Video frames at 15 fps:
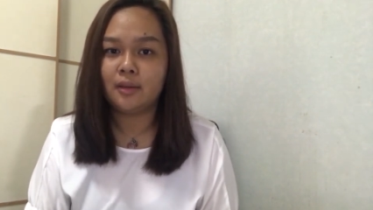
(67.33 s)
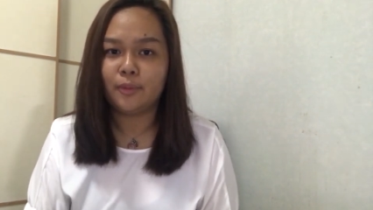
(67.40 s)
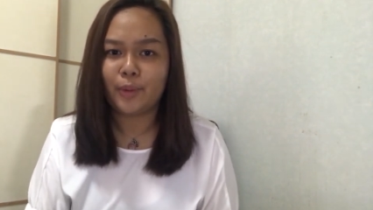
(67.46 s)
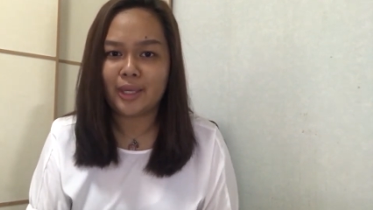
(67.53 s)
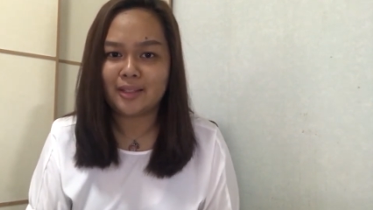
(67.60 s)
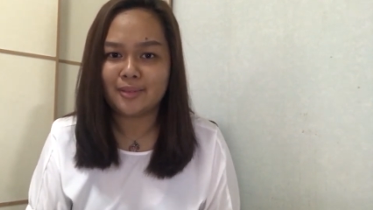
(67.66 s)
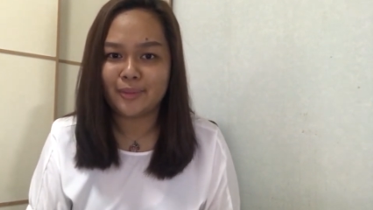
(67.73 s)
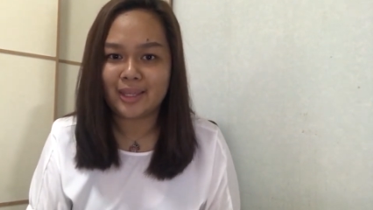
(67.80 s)

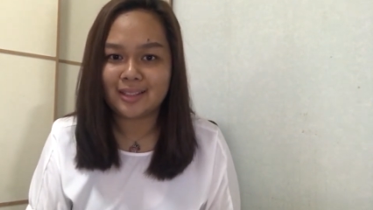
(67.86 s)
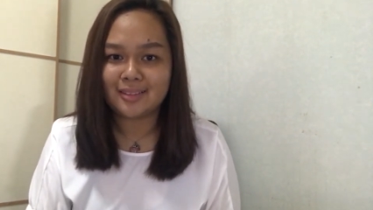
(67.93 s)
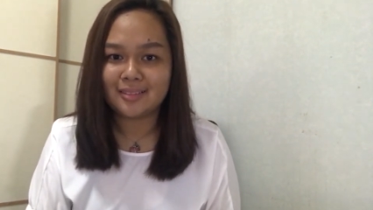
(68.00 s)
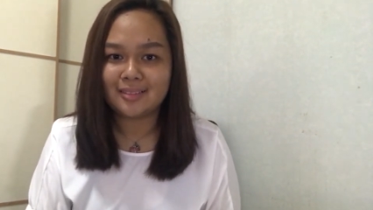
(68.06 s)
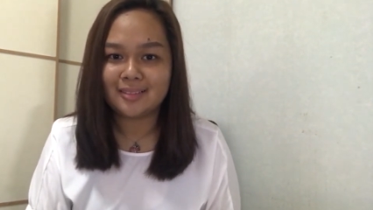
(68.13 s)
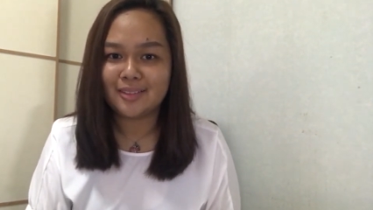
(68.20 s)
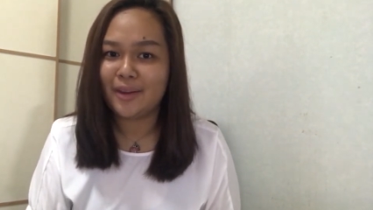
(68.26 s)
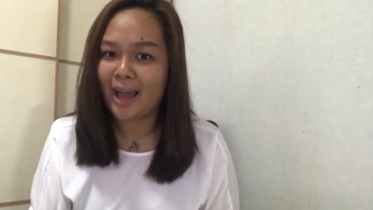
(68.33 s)
Wait, wait,
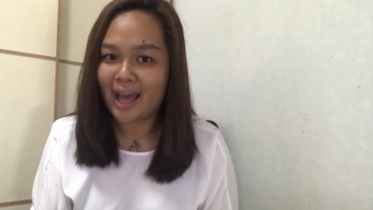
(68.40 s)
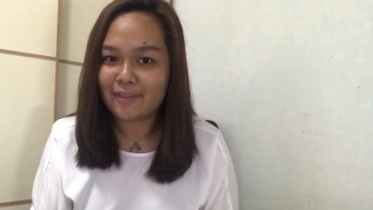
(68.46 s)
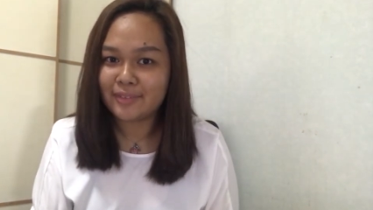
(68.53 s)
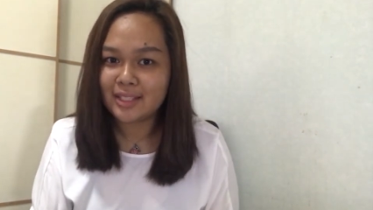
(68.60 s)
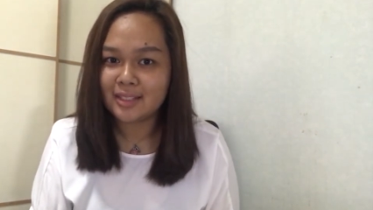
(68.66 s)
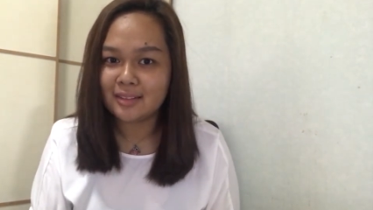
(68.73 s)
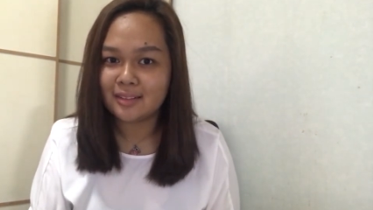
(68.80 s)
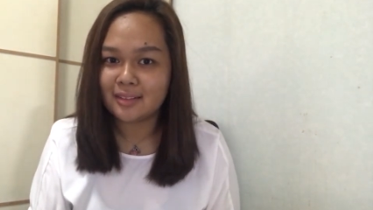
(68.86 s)
you
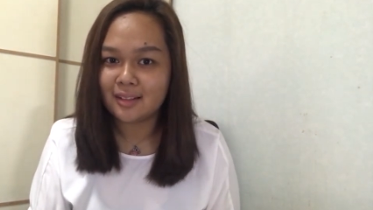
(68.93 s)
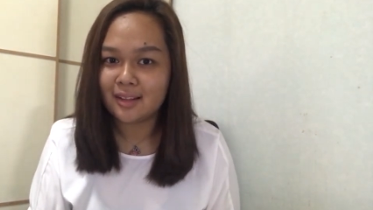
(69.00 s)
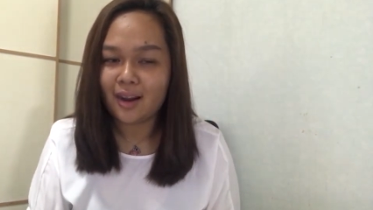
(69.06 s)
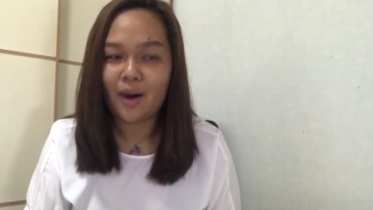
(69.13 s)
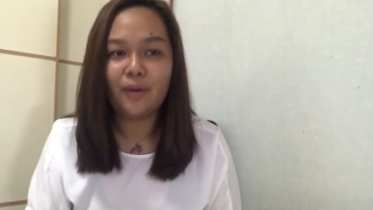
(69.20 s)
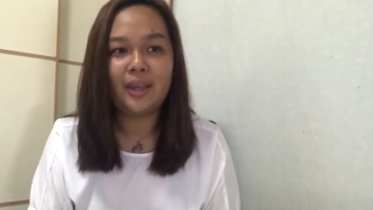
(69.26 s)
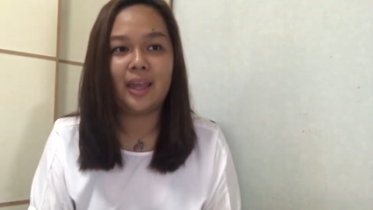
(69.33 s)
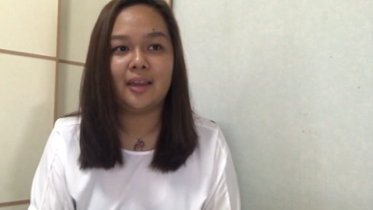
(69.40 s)
haven't?
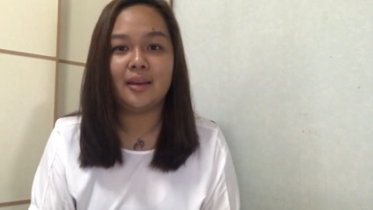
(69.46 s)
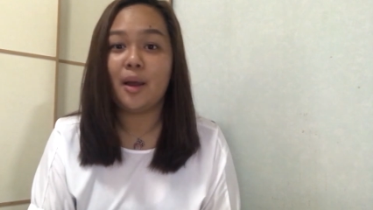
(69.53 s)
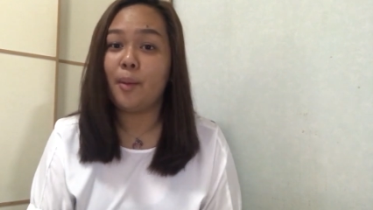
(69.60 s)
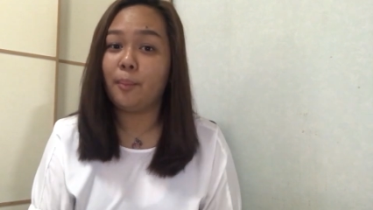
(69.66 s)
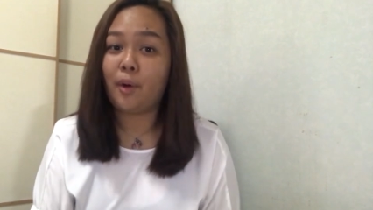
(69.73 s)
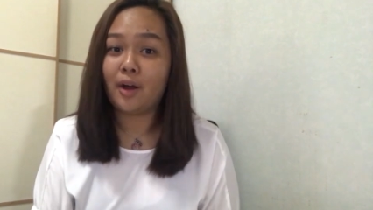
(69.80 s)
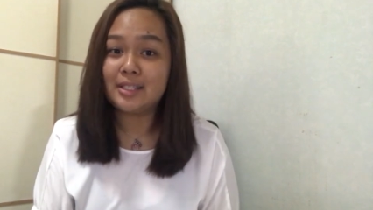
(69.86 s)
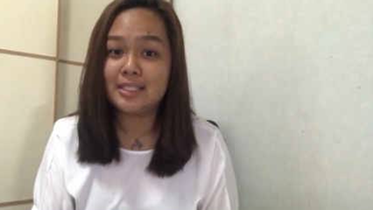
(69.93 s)
Okay,
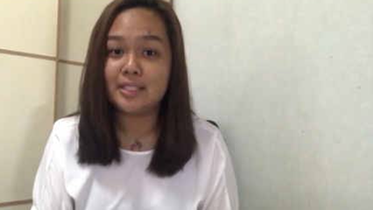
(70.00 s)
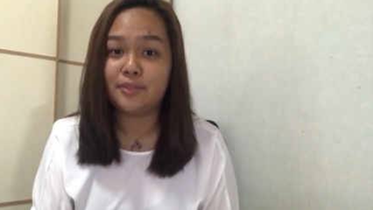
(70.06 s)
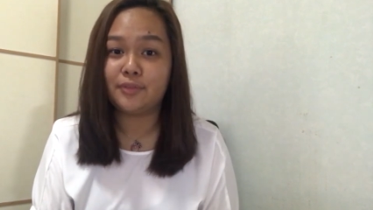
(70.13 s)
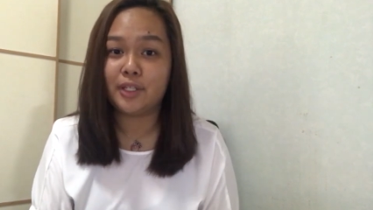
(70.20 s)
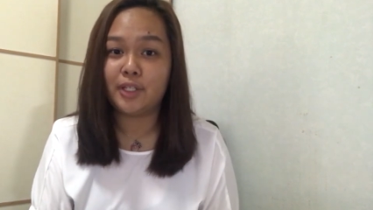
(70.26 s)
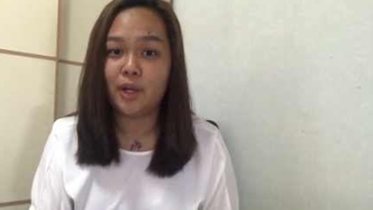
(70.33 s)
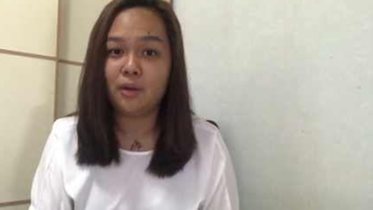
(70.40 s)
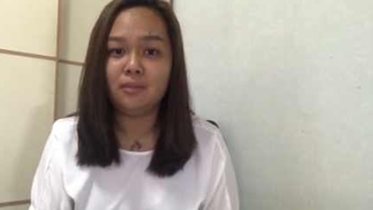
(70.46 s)
pause this
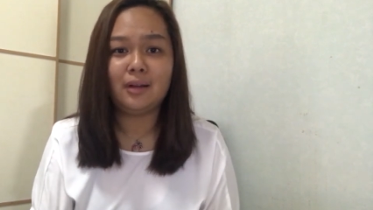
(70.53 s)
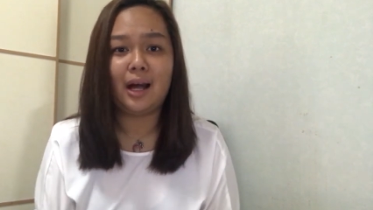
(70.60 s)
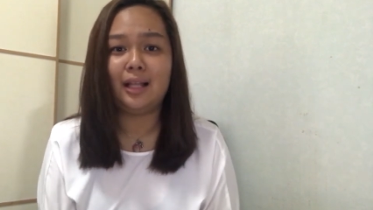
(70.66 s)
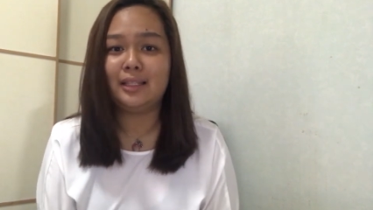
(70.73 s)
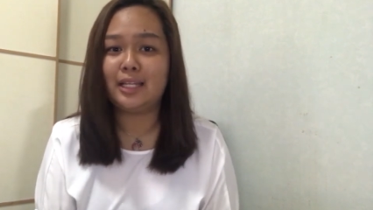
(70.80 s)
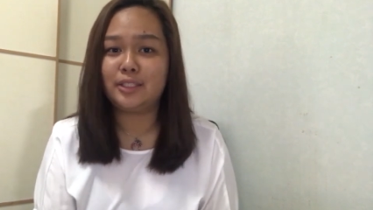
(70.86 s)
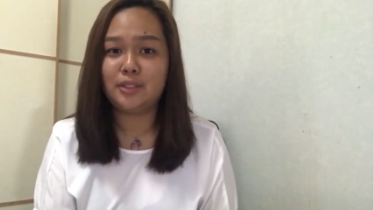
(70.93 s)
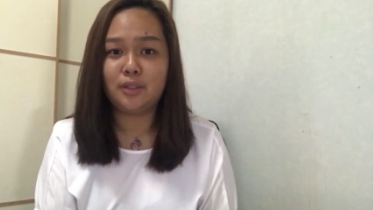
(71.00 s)
video,
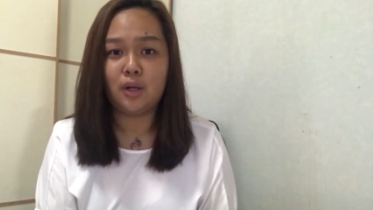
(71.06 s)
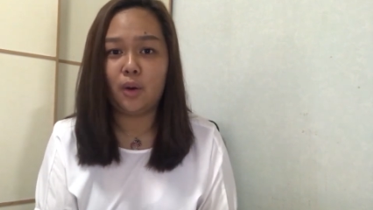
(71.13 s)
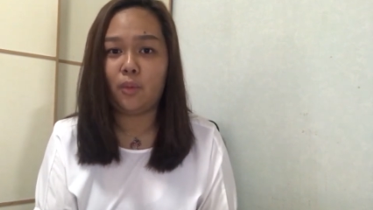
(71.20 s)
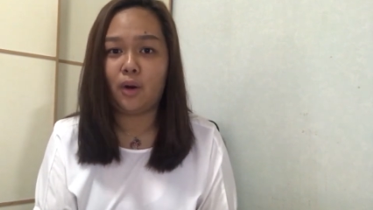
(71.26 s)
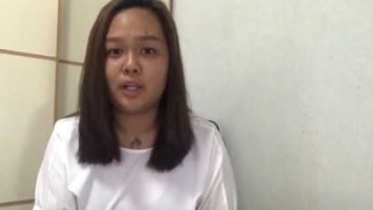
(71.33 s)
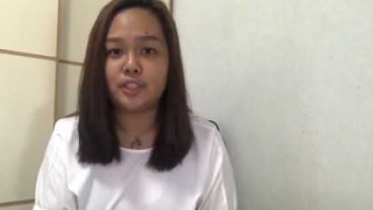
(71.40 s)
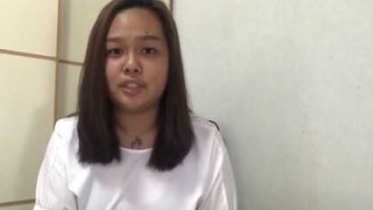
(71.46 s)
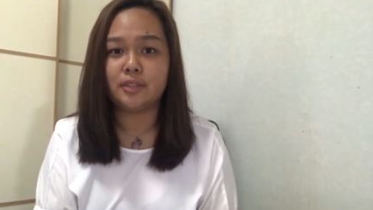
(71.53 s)
I'll let you go
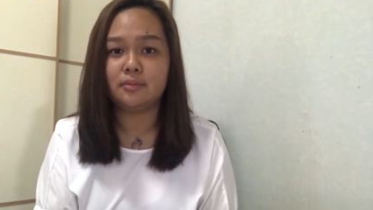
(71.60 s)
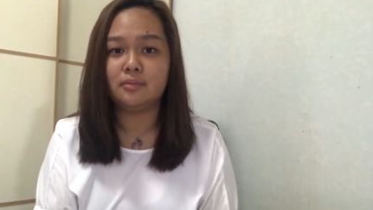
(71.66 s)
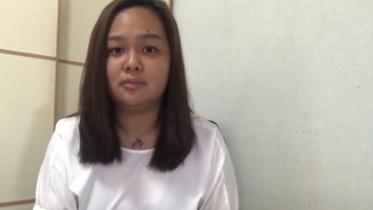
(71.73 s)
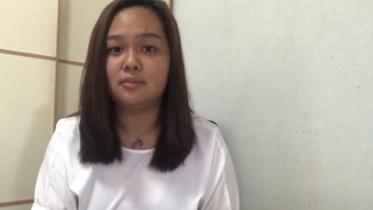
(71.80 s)
watch it.